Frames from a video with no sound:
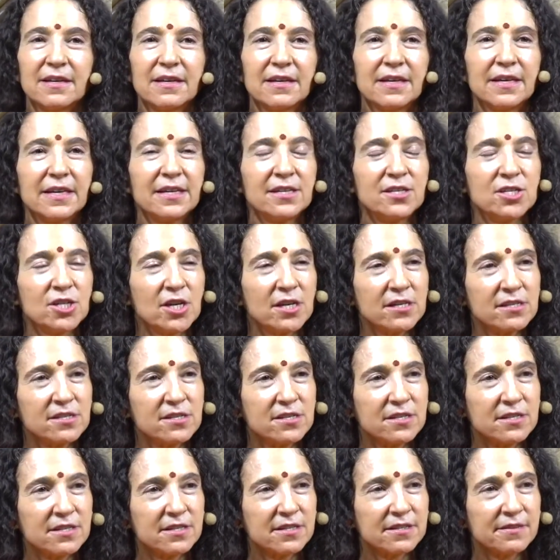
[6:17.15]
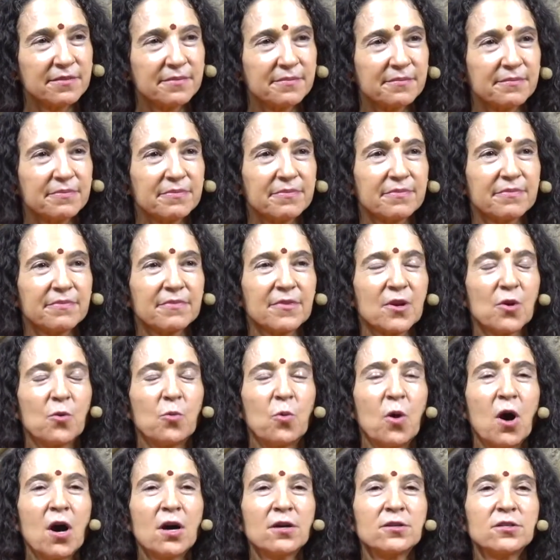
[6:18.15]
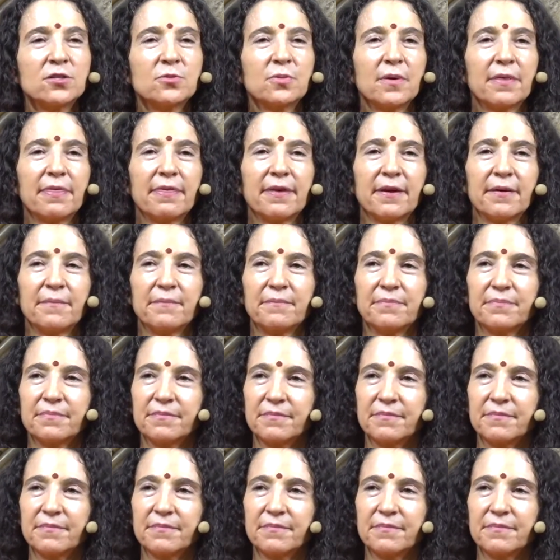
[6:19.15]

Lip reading: He just walked with him,